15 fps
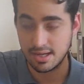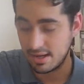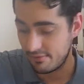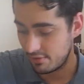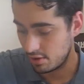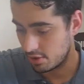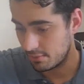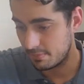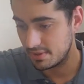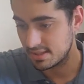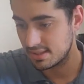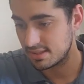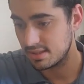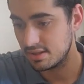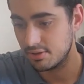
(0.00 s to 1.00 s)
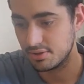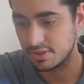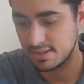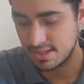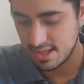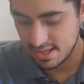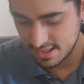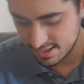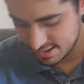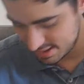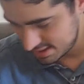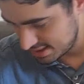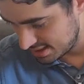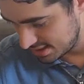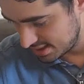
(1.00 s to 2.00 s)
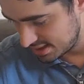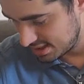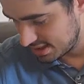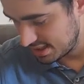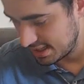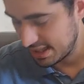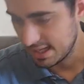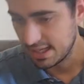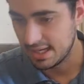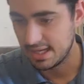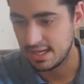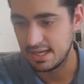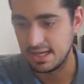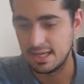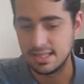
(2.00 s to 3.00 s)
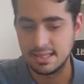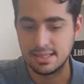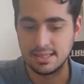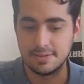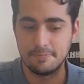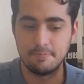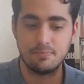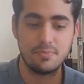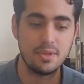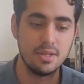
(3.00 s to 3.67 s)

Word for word: I have a lot of pieces here on the side, and